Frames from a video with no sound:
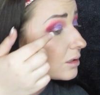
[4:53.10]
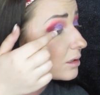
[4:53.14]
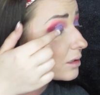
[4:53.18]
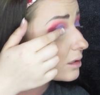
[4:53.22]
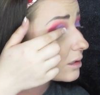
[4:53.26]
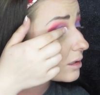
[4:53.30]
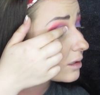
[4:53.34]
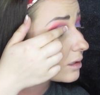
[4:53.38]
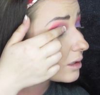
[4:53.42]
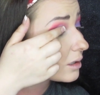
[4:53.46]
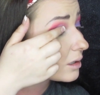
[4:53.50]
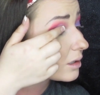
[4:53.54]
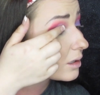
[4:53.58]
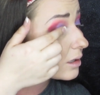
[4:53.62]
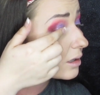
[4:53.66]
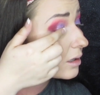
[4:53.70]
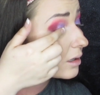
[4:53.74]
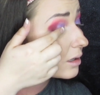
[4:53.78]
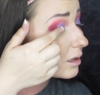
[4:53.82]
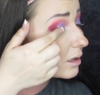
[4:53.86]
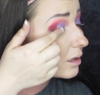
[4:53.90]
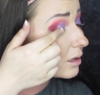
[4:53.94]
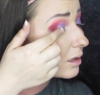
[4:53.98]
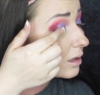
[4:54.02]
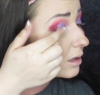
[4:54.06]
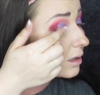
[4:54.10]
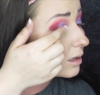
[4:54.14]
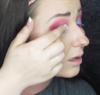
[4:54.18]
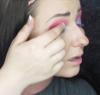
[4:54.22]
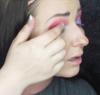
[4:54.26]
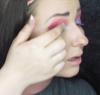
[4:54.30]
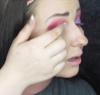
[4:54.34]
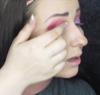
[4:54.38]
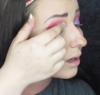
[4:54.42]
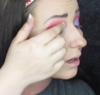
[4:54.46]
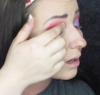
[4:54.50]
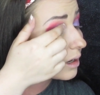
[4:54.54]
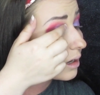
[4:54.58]

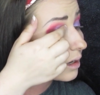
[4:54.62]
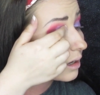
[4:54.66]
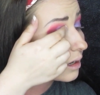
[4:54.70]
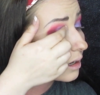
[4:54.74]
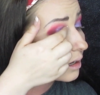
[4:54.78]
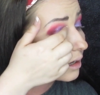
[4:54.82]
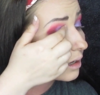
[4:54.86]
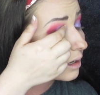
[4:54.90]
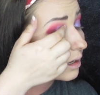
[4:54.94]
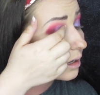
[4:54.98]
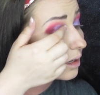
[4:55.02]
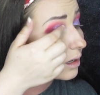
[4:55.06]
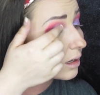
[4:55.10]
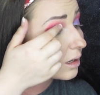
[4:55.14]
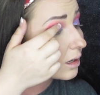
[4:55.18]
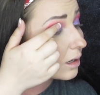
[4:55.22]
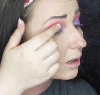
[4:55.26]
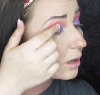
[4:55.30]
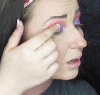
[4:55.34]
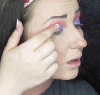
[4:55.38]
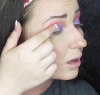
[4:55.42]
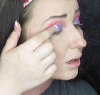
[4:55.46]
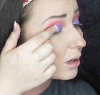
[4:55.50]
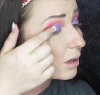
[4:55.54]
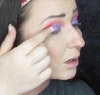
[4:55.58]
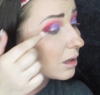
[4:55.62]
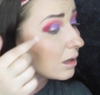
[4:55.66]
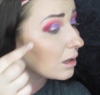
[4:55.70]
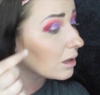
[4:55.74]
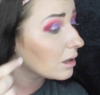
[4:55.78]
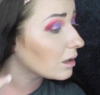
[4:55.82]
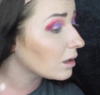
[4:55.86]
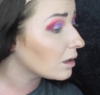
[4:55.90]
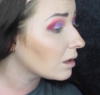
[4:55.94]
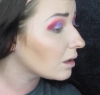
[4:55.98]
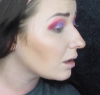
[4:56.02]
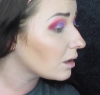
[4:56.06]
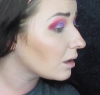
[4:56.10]

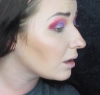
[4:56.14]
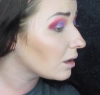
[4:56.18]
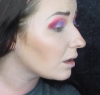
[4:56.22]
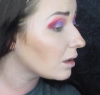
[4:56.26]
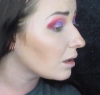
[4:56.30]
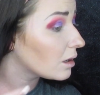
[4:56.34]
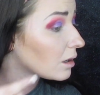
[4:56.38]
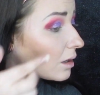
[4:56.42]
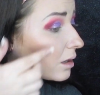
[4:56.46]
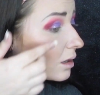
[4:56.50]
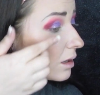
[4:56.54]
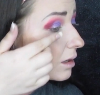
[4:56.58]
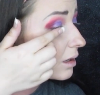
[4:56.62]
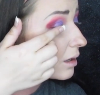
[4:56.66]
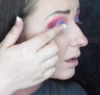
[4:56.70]
(silence)